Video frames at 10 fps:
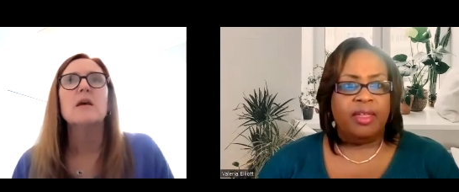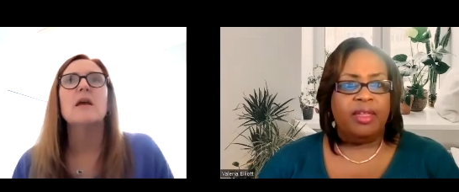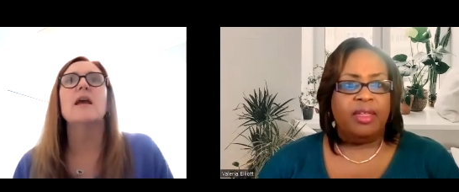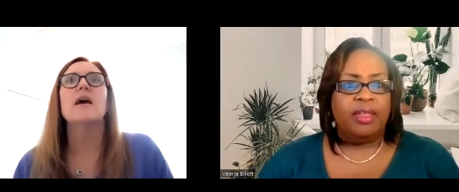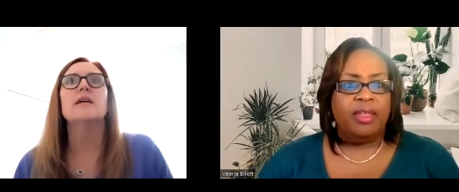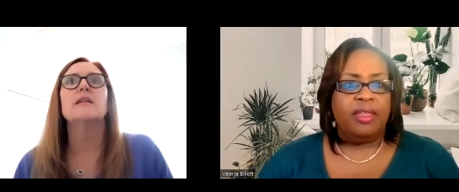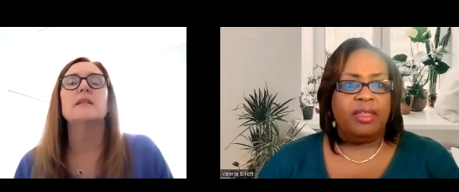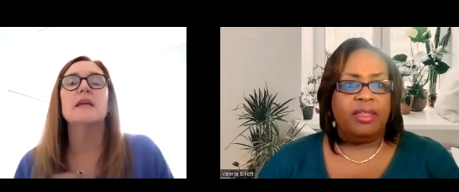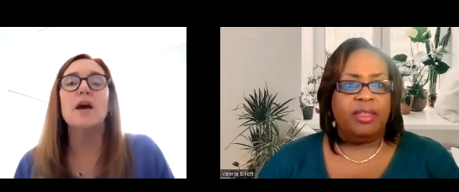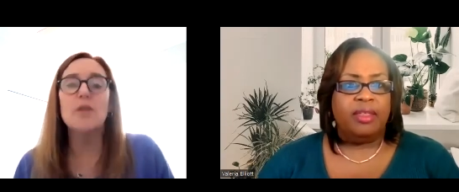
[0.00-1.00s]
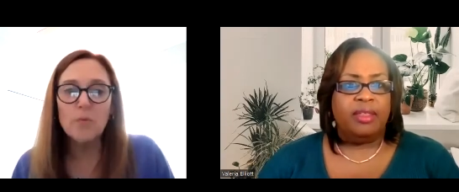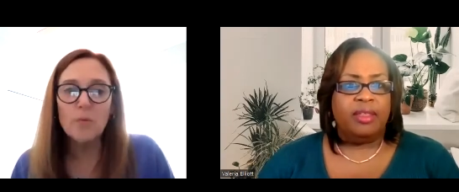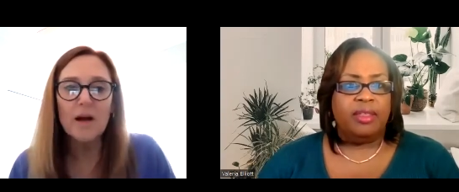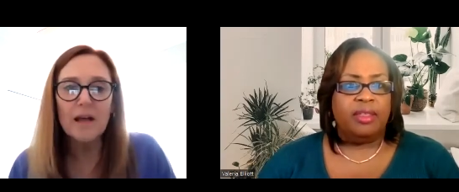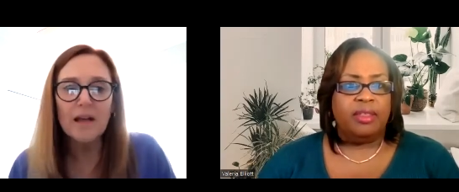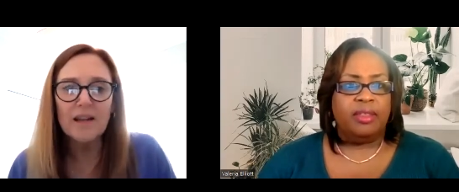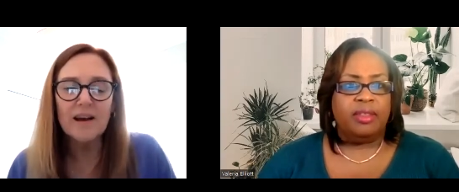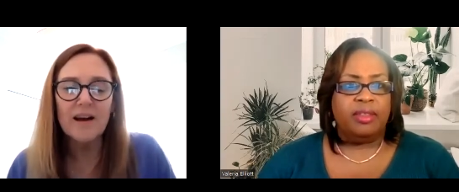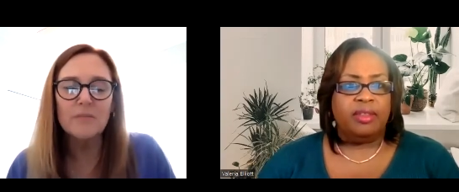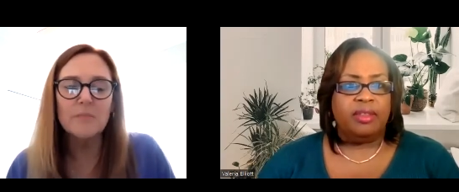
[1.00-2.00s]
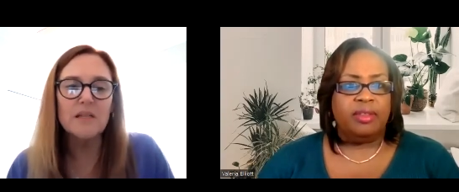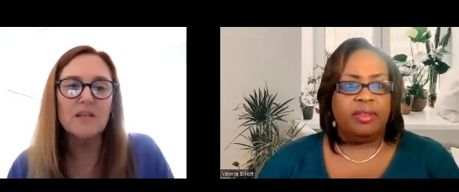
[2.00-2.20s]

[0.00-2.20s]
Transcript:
Speaker 1: And the other one um, is